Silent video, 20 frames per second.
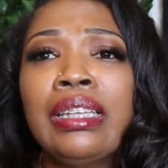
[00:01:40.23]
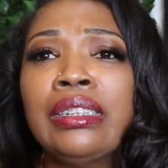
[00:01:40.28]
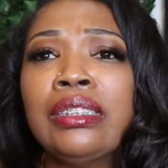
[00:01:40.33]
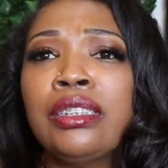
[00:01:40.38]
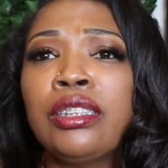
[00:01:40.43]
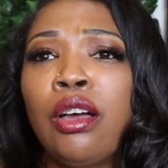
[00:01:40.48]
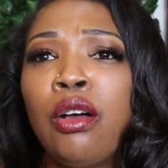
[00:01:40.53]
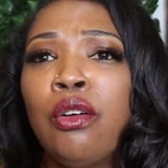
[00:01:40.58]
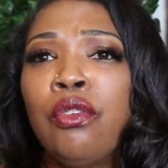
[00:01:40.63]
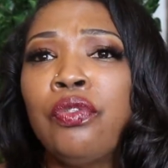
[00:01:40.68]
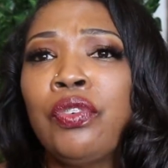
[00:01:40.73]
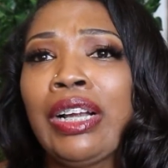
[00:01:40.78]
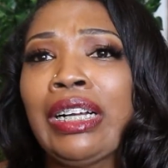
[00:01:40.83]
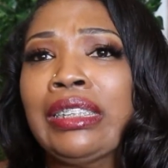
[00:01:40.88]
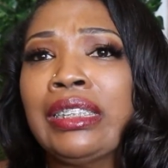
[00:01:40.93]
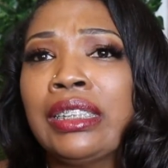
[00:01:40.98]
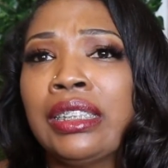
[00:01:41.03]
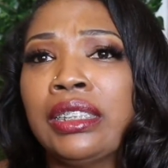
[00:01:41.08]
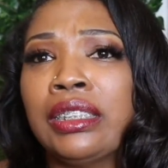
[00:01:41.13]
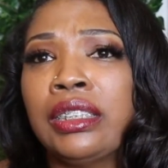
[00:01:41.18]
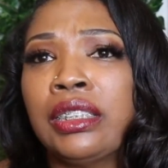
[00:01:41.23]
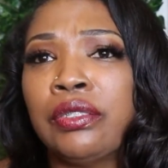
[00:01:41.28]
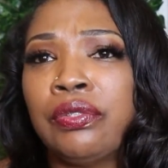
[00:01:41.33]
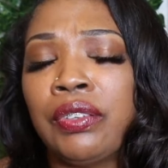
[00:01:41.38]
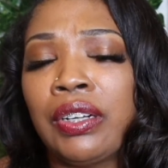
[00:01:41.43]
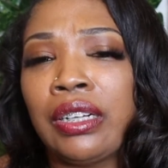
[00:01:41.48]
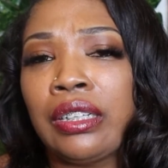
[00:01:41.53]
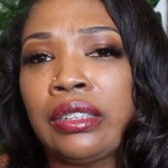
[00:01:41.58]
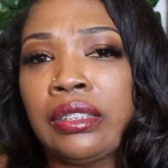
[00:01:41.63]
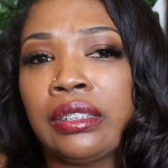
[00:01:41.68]
So first things
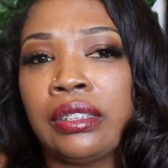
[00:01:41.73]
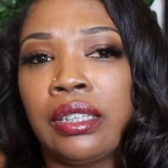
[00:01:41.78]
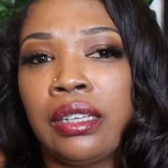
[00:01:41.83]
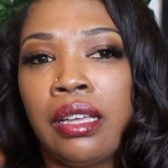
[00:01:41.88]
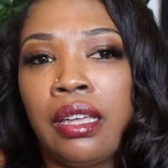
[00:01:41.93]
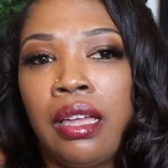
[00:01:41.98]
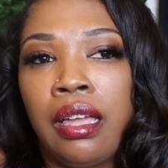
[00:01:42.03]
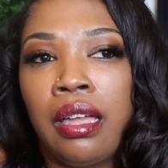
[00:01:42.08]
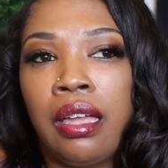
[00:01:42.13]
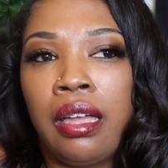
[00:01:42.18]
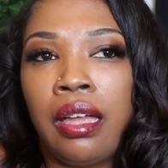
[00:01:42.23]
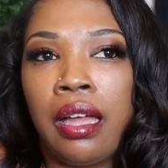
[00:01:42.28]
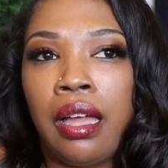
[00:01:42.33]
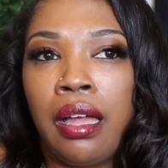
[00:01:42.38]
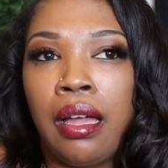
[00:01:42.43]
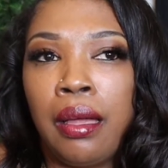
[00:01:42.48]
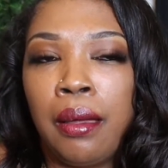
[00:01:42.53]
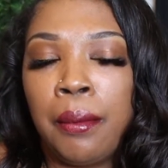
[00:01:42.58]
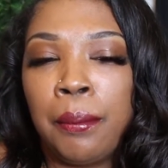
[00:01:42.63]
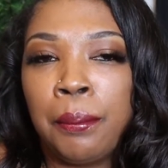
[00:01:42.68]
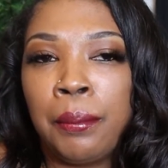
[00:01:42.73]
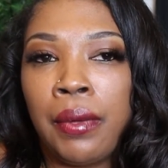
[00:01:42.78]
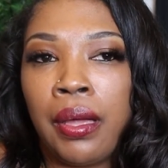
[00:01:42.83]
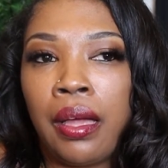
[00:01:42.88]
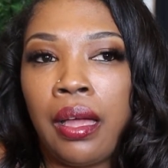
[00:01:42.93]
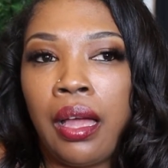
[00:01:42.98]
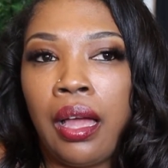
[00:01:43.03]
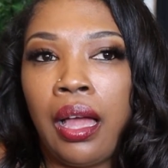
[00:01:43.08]
first, I